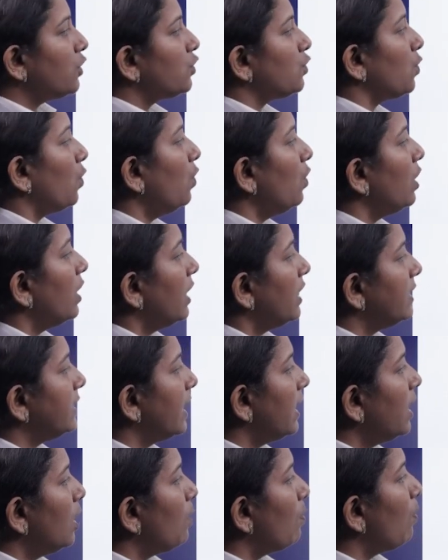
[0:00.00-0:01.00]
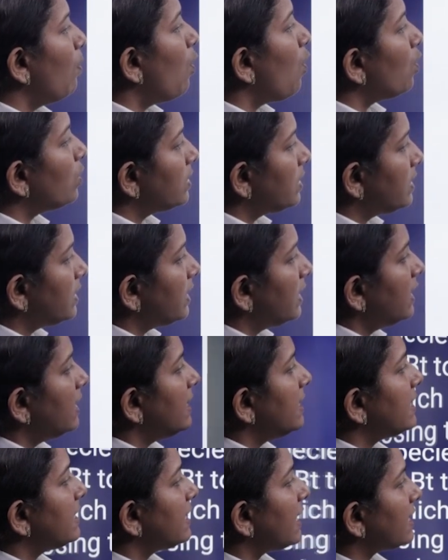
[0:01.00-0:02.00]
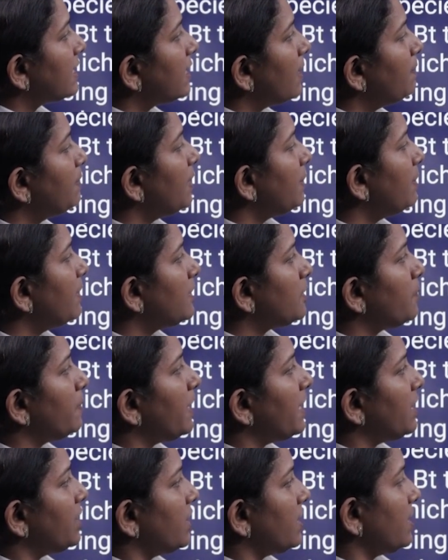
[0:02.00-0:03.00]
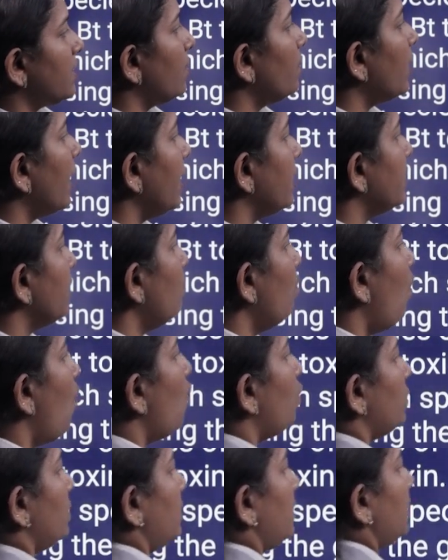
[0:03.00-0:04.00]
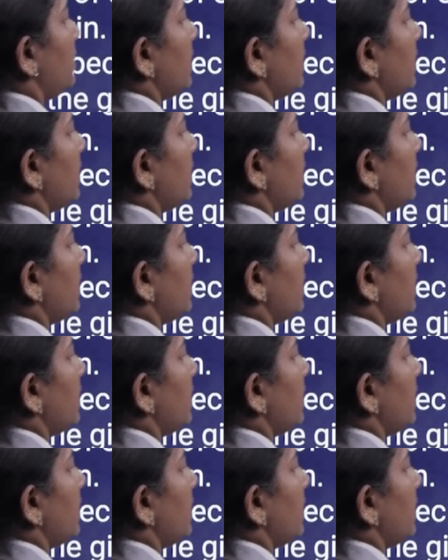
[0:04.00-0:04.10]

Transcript: So, the most susceptible species, okay, the most